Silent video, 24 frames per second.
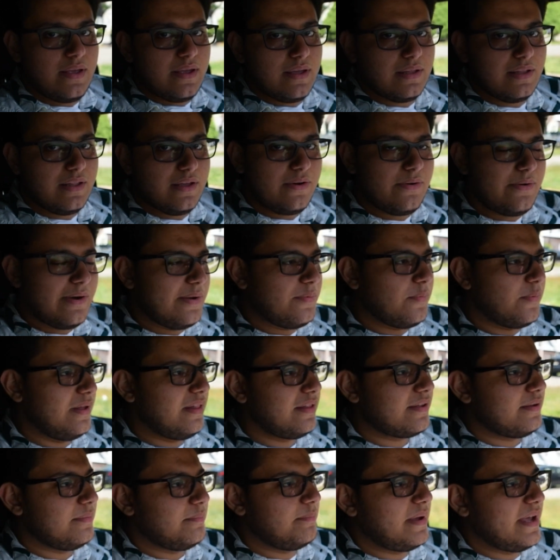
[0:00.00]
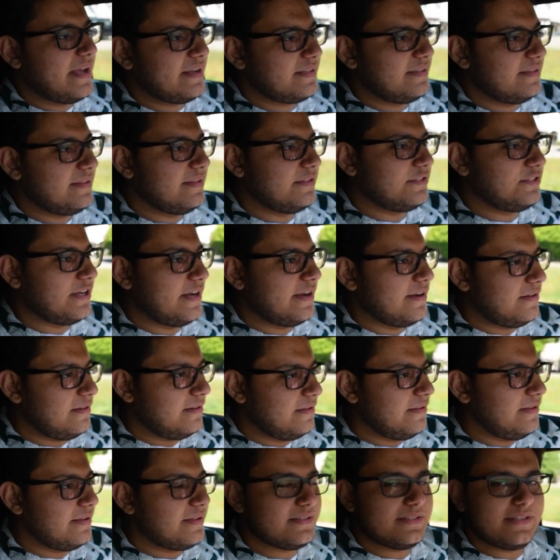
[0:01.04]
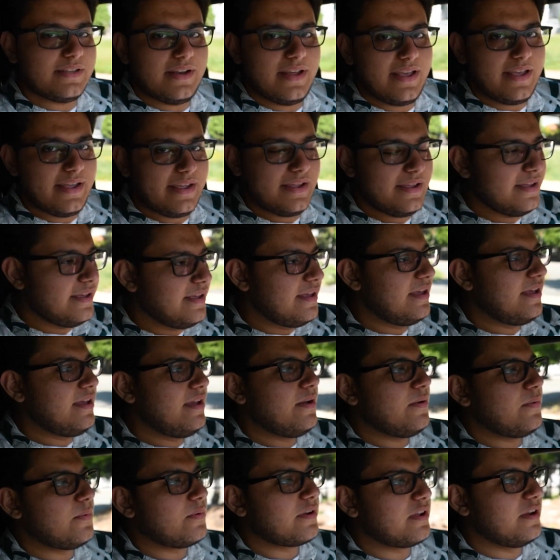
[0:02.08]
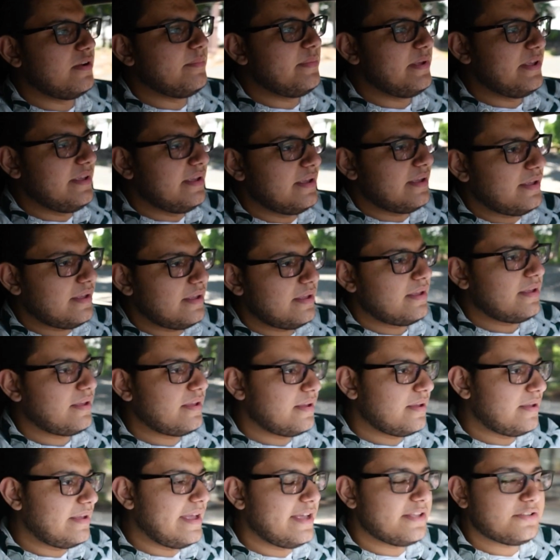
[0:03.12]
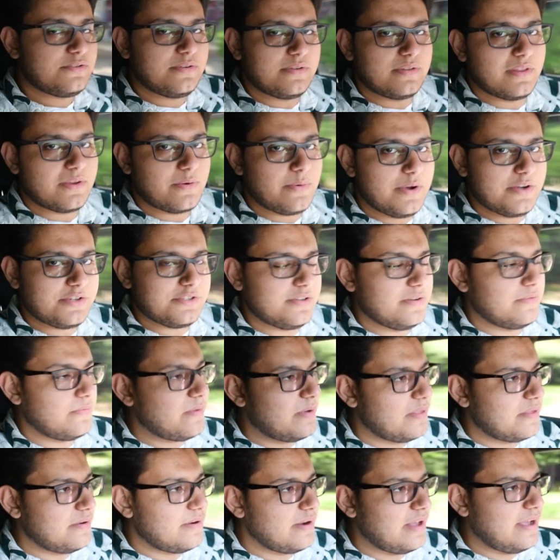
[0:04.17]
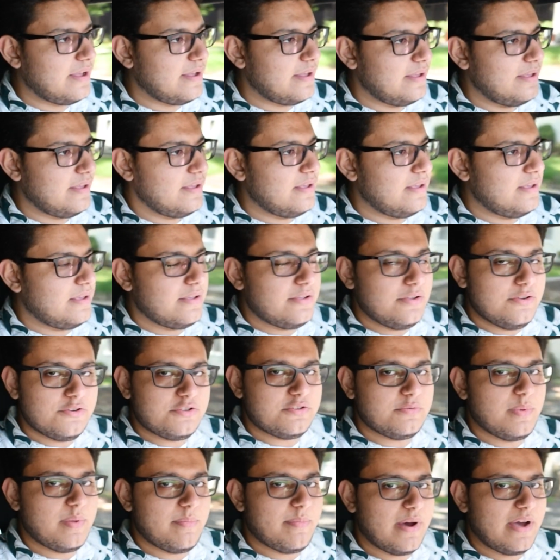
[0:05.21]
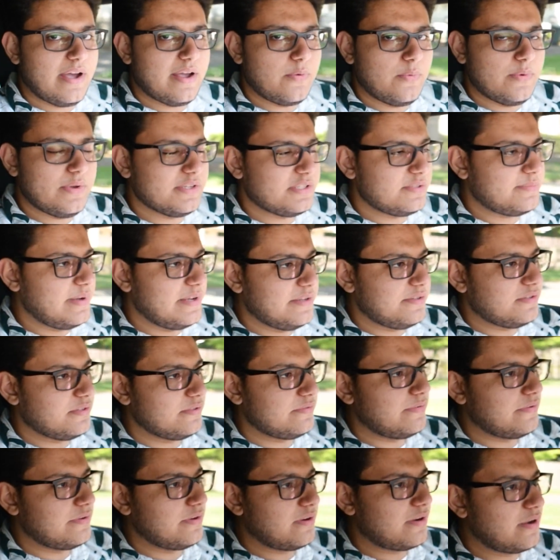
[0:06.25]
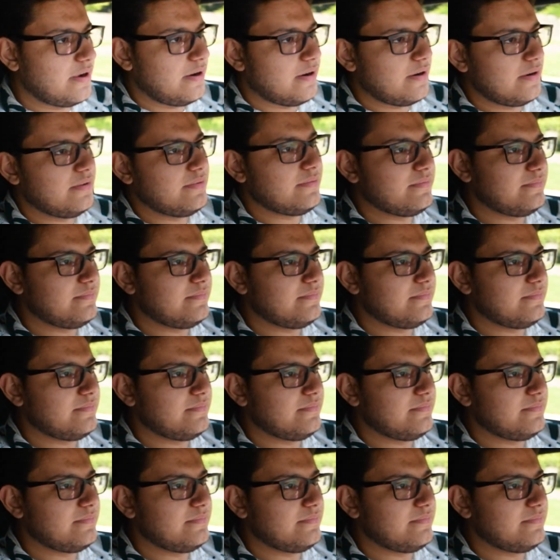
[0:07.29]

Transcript: Hello and welcome back to the channel. Today we're going to be answering the question of whether or not you should be buying wheel spacers for your car.